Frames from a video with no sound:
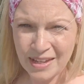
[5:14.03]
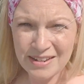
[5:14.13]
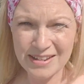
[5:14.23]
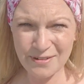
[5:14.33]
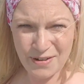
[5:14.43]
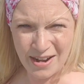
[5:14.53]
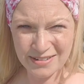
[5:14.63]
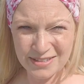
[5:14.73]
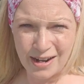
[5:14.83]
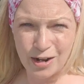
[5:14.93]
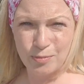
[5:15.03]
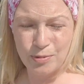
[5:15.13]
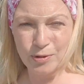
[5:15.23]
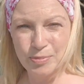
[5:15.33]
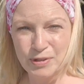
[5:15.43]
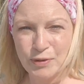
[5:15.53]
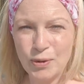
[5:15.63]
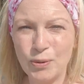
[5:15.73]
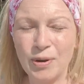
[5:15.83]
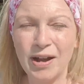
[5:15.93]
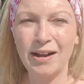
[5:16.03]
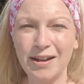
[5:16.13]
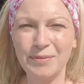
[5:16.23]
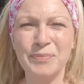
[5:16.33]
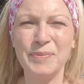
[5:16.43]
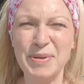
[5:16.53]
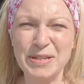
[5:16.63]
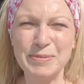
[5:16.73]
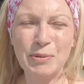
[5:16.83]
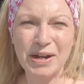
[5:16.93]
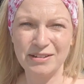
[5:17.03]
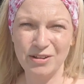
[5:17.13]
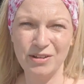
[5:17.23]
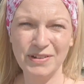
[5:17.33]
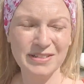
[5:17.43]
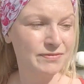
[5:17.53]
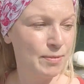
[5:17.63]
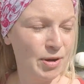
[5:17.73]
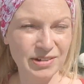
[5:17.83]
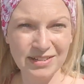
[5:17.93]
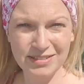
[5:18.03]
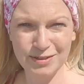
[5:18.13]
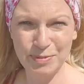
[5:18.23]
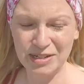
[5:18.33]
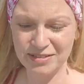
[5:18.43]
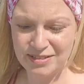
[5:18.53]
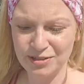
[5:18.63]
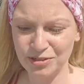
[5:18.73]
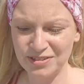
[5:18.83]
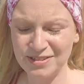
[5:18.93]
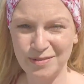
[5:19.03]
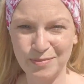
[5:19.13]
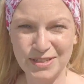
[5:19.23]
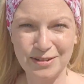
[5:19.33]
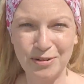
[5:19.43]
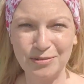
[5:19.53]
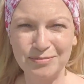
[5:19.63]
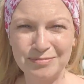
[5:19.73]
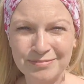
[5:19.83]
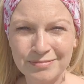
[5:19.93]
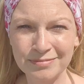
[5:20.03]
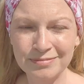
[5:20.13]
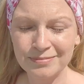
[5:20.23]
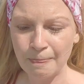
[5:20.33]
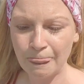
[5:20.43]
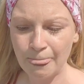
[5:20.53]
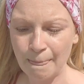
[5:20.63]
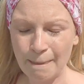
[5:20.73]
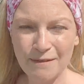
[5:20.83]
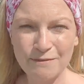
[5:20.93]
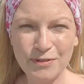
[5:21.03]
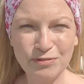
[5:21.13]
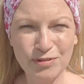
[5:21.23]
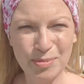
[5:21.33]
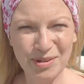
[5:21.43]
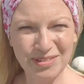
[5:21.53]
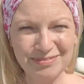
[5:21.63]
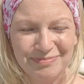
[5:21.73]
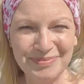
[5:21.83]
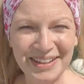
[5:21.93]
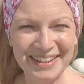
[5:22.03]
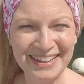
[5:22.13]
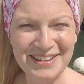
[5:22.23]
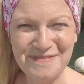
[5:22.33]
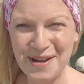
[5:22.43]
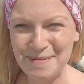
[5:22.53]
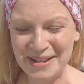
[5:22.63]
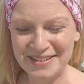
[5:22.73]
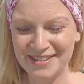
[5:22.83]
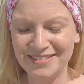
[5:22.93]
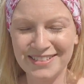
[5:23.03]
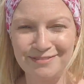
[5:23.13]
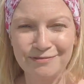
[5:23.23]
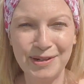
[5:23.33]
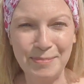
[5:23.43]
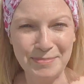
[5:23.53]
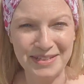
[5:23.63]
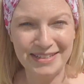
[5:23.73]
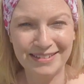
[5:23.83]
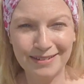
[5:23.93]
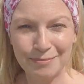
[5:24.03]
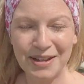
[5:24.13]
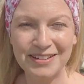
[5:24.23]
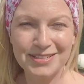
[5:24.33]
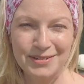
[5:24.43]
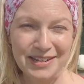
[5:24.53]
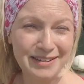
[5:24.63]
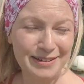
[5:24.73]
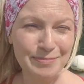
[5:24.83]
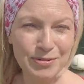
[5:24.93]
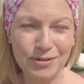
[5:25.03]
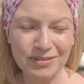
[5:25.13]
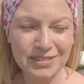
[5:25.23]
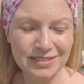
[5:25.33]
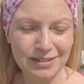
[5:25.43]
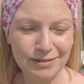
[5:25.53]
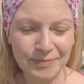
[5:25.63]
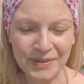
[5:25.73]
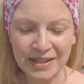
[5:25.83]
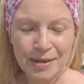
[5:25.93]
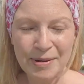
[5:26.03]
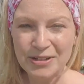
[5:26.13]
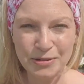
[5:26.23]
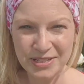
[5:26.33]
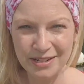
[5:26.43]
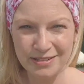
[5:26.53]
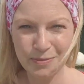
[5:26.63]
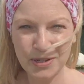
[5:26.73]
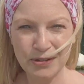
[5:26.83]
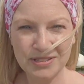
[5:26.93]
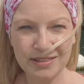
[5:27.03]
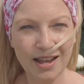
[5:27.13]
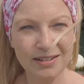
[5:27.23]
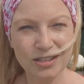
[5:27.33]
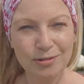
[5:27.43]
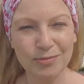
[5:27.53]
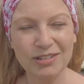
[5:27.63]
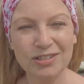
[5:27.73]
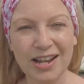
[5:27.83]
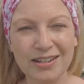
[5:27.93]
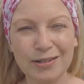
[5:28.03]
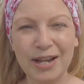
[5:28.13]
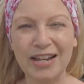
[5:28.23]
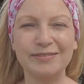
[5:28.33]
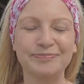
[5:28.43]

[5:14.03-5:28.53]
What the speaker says: Never had an outboard before. It makes me quite nervous, if I'm honest, because they just seem so vulnerable, if that makes sense, and flimsy compared to like an inboard. So I don't tend to be using the engine much anyway.